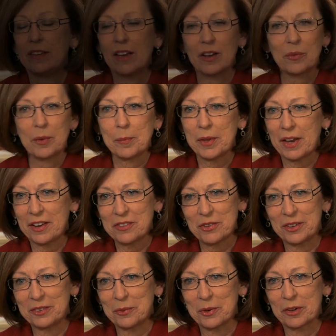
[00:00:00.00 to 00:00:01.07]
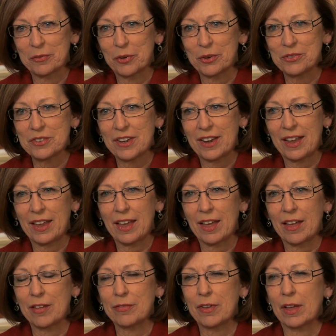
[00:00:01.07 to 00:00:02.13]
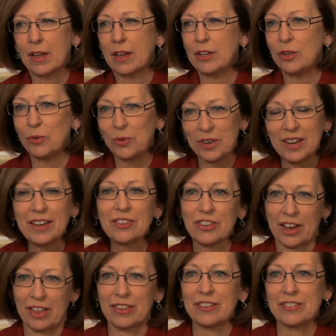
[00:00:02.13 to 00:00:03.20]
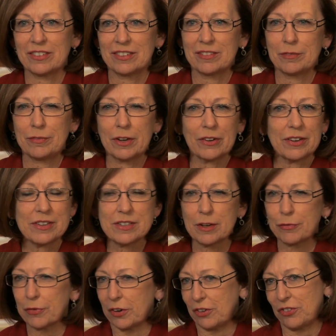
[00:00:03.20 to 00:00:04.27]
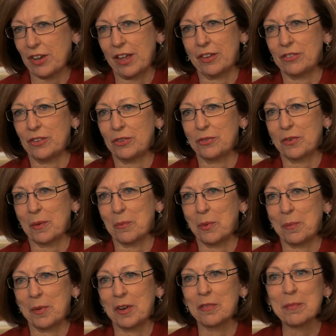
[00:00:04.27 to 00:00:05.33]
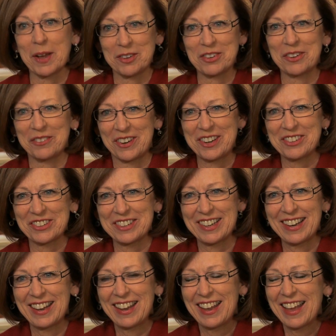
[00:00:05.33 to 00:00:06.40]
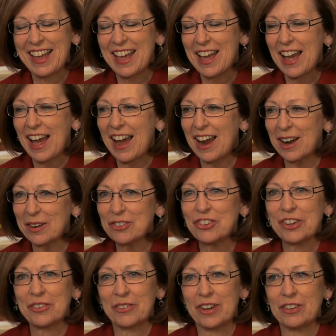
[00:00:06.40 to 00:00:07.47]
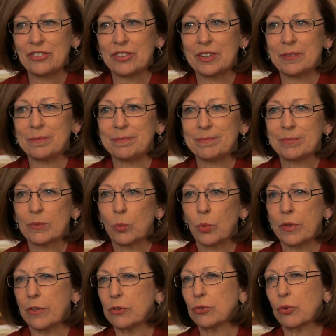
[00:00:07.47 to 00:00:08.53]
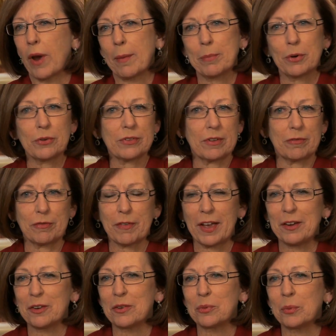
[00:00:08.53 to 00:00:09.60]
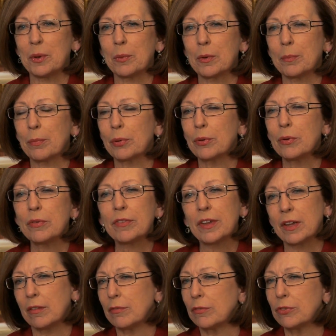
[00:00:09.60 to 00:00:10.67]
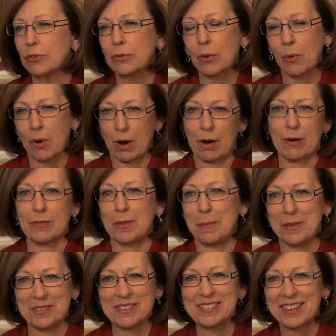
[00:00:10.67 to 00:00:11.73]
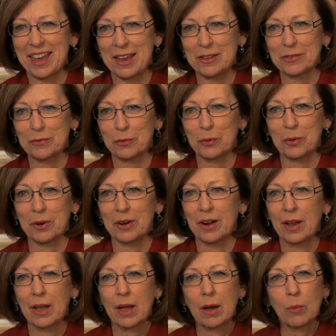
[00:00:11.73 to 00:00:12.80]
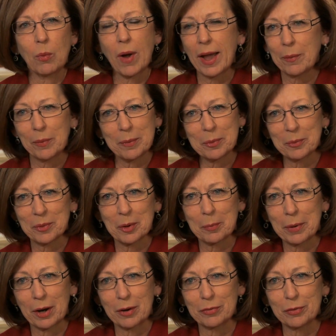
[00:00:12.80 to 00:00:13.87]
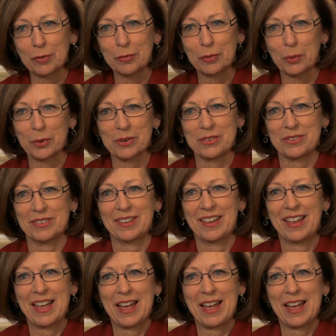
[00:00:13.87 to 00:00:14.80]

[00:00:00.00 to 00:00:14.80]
Young women entering the workforce today have a unique challenge, very different challenges from women of my generation. Our generation were the scrappers and fighters. We were proving so hard the business case for why women were a powerful force